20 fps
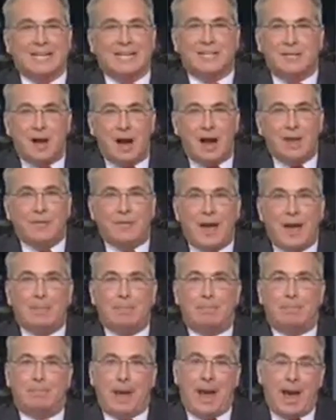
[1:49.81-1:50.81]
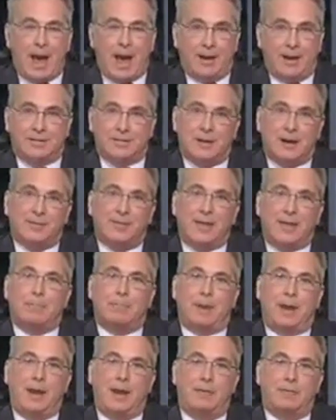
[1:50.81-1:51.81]
is not that bad. It's not
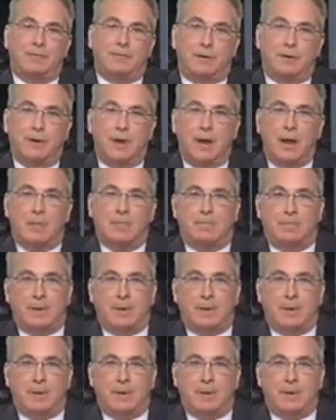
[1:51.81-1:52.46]
that painful.